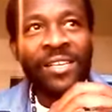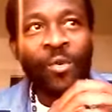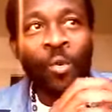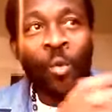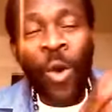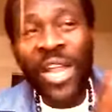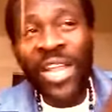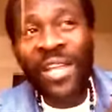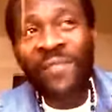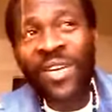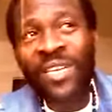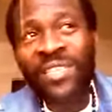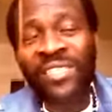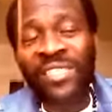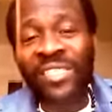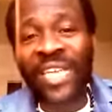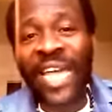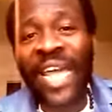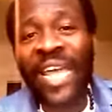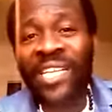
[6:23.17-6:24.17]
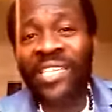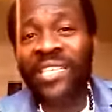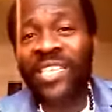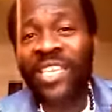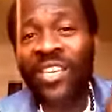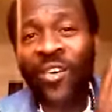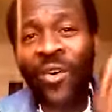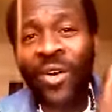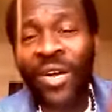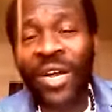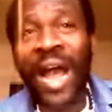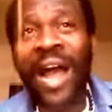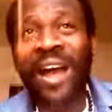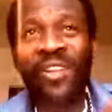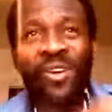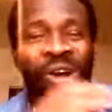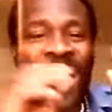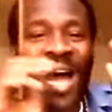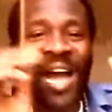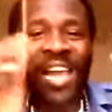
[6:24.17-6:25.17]
whatever deity or God
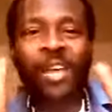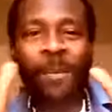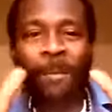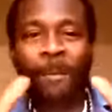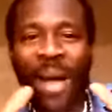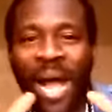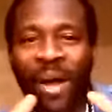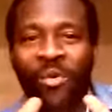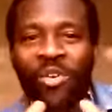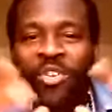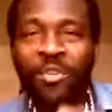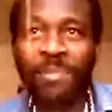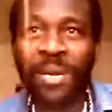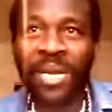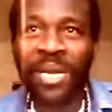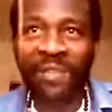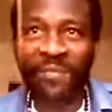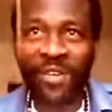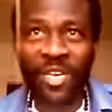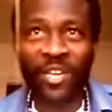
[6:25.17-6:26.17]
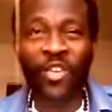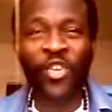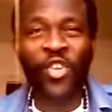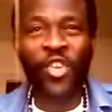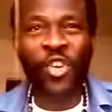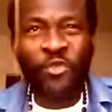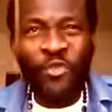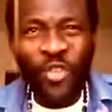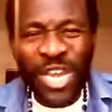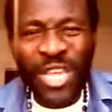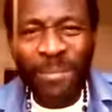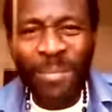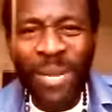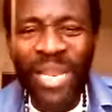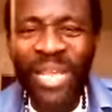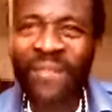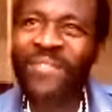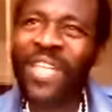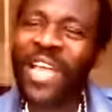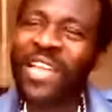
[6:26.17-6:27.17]
or higher power you believe in, do you really
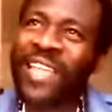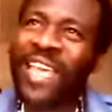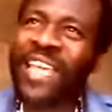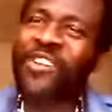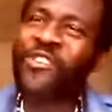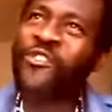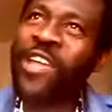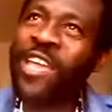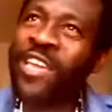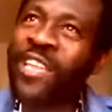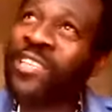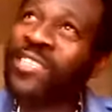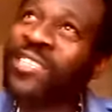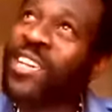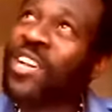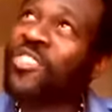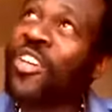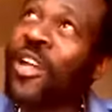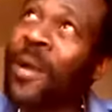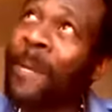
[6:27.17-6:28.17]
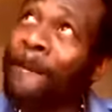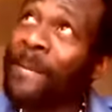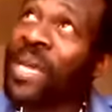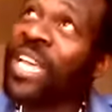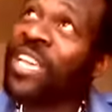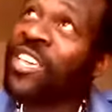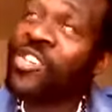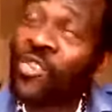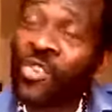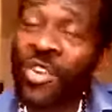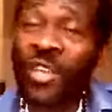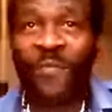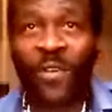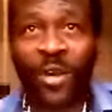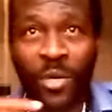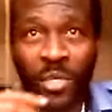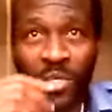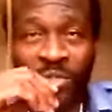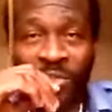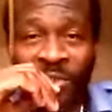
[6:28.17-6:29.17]
believe that they created such a big
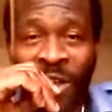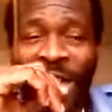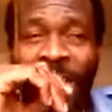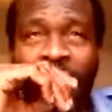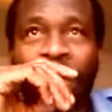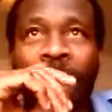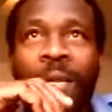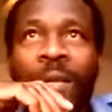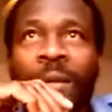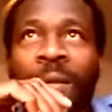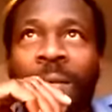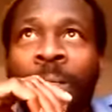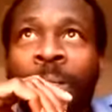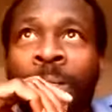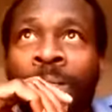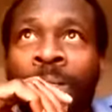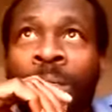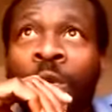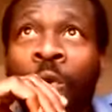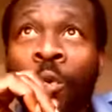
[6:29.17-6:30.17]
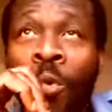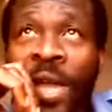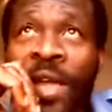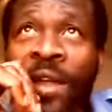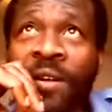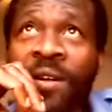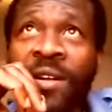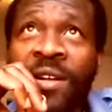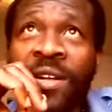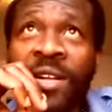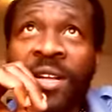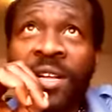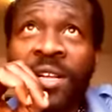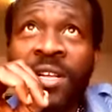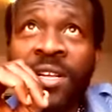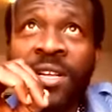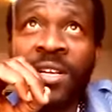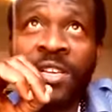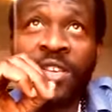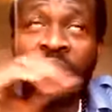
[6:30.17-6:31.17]
universe, right? Where
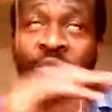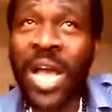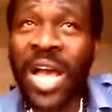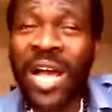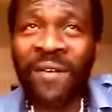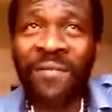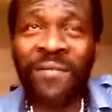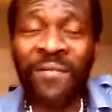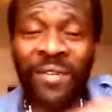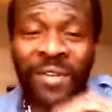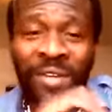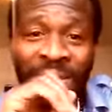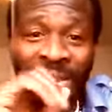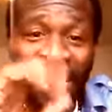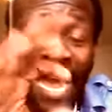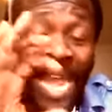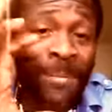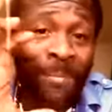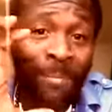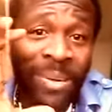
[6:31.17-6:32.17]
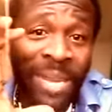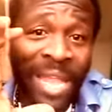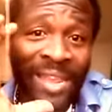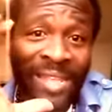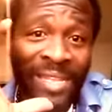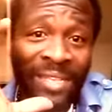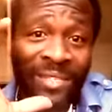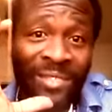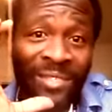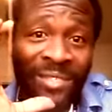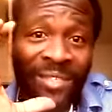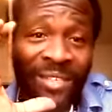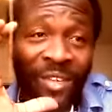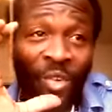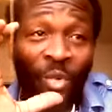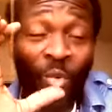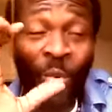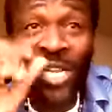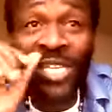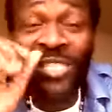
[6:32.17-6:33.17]
you have 9 planets,
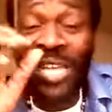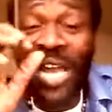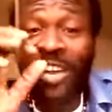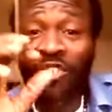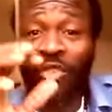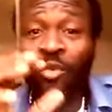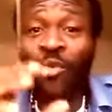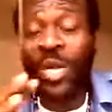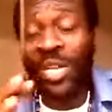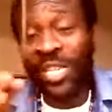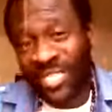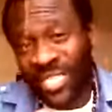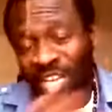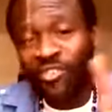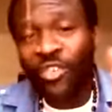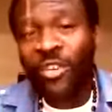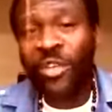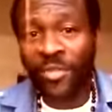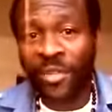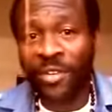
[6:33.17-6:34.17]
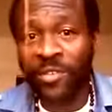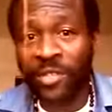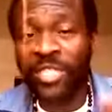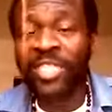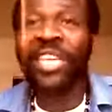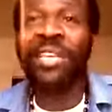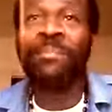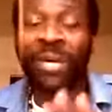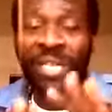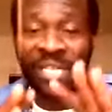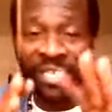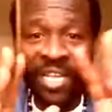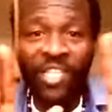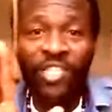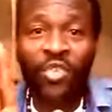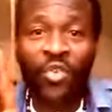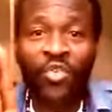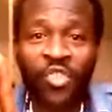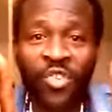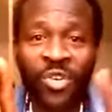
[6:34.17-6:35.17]
it's actually 13, but they
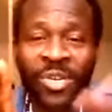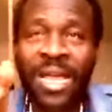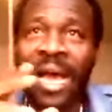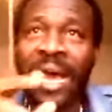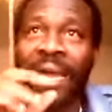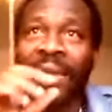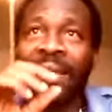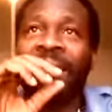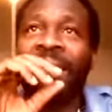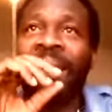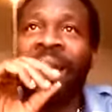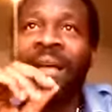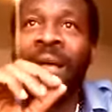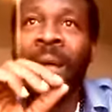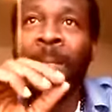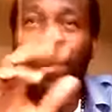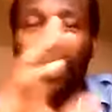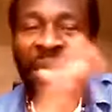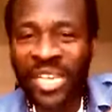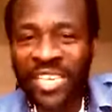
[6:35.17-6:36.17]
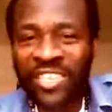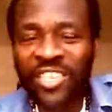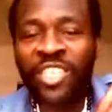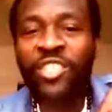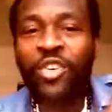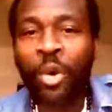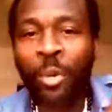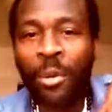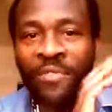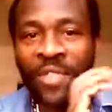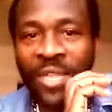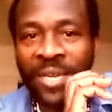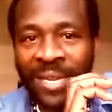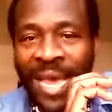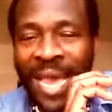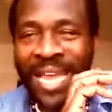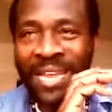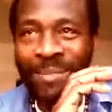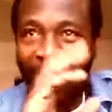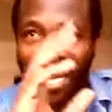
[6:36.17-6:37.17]
told you 9. But let's just go with the
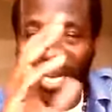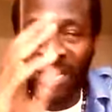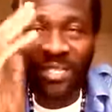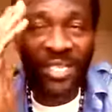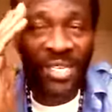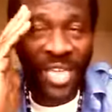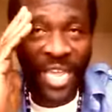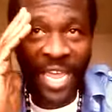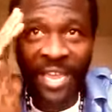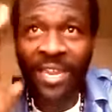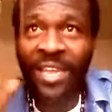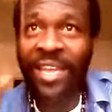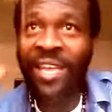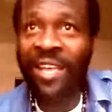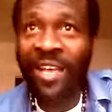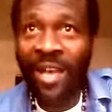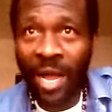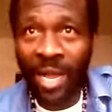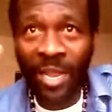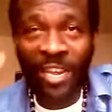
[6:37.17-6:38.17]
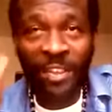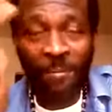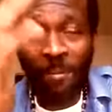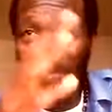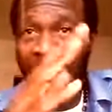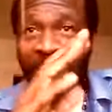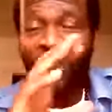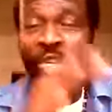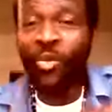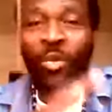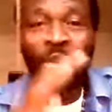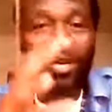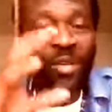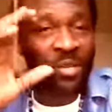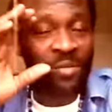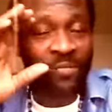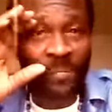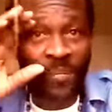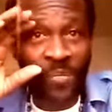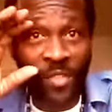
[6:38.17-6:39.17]
9, because again, a lot of people don't want
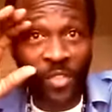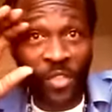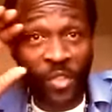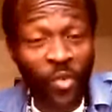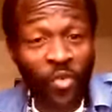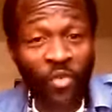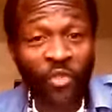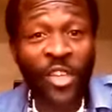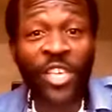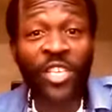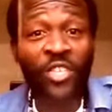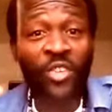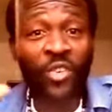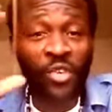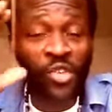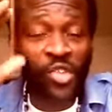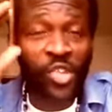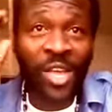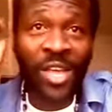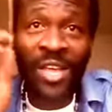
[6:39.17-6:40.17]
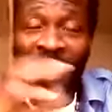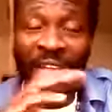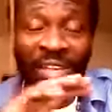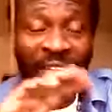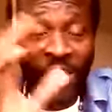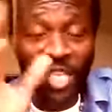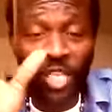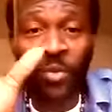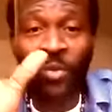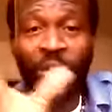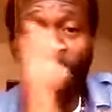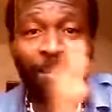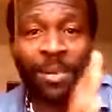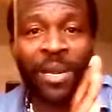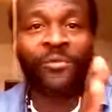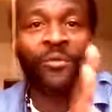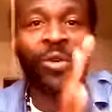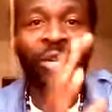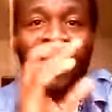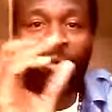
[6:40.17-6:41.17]
to do research and they just want to
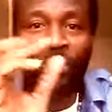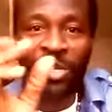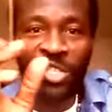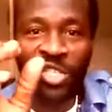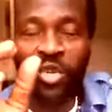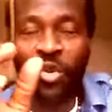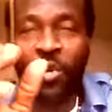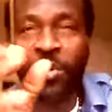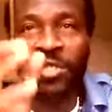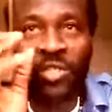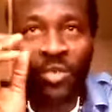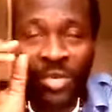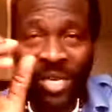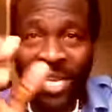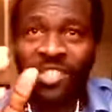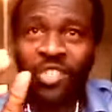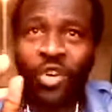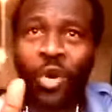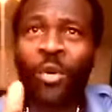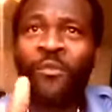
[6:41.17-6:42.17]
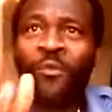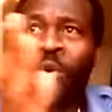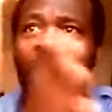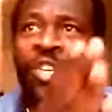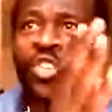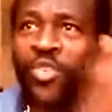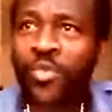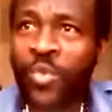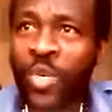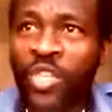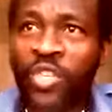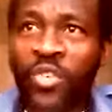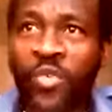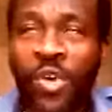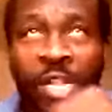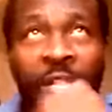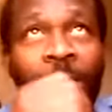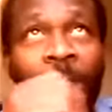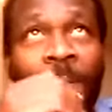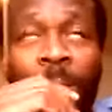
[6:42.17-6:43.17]
believe what they was taught. So let's go with what you were
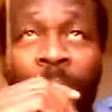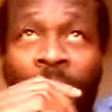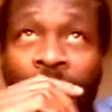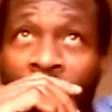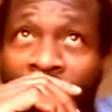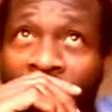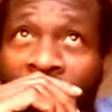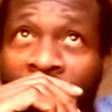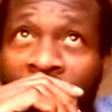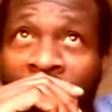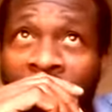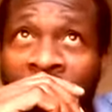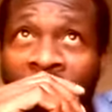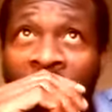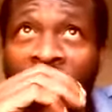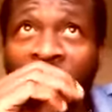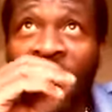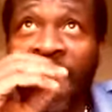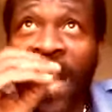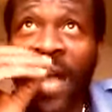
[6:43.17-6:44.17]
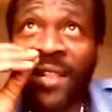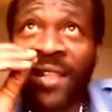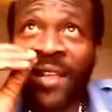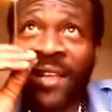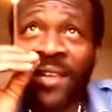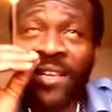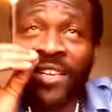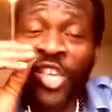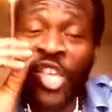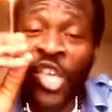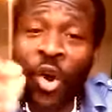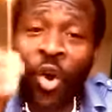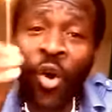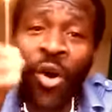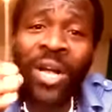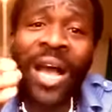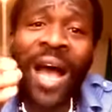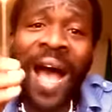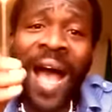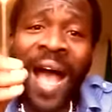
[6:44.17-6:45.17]
taught. That
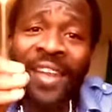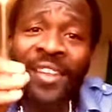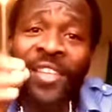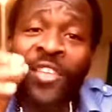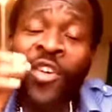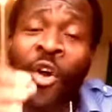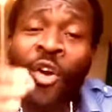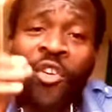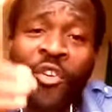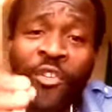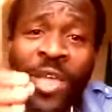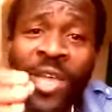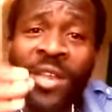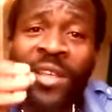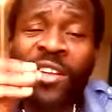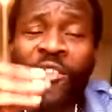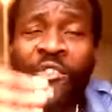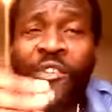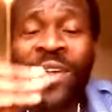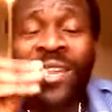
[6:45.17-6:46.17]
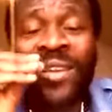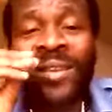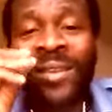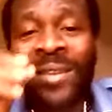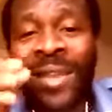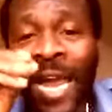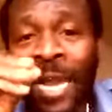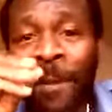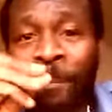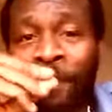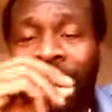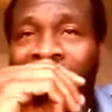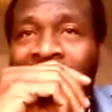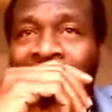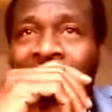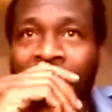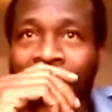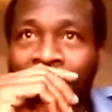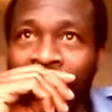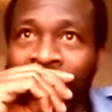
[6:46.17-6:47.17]
your God, your creator created 9
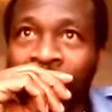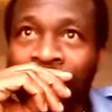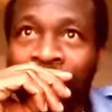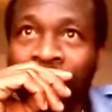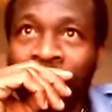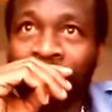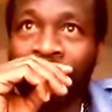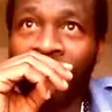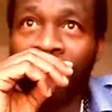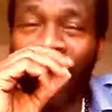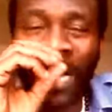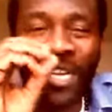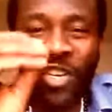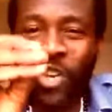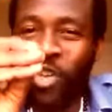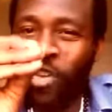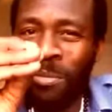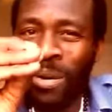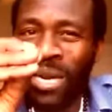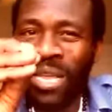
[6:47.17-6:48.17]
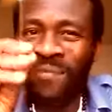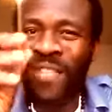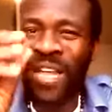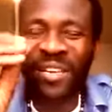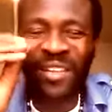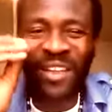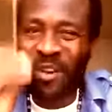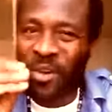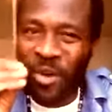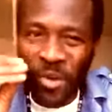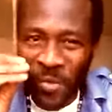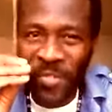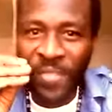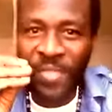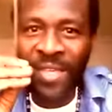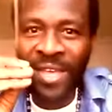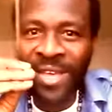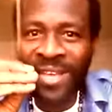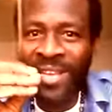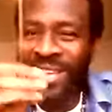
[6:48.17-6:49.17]
planets. And do you believe that
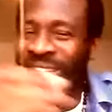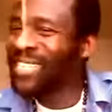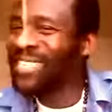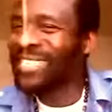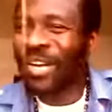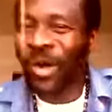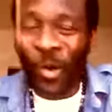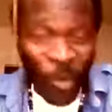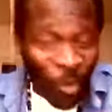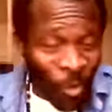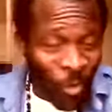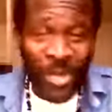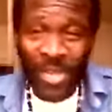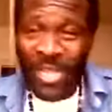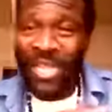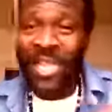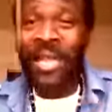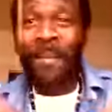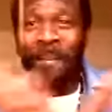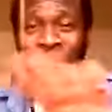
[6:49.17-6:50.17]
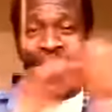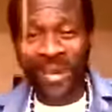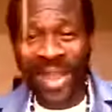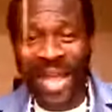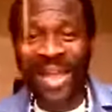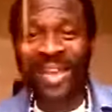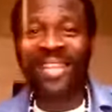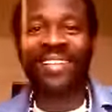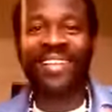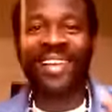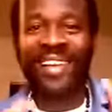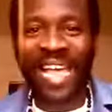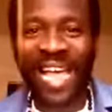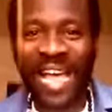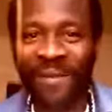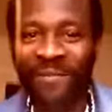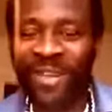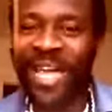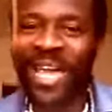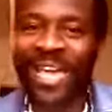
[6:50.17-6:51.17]
Earth is the only planet that
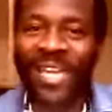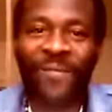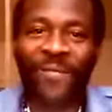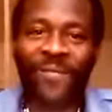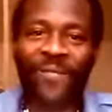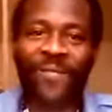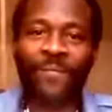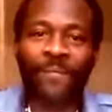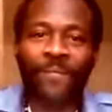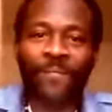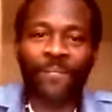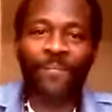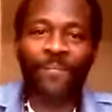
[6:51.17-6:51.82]
have life?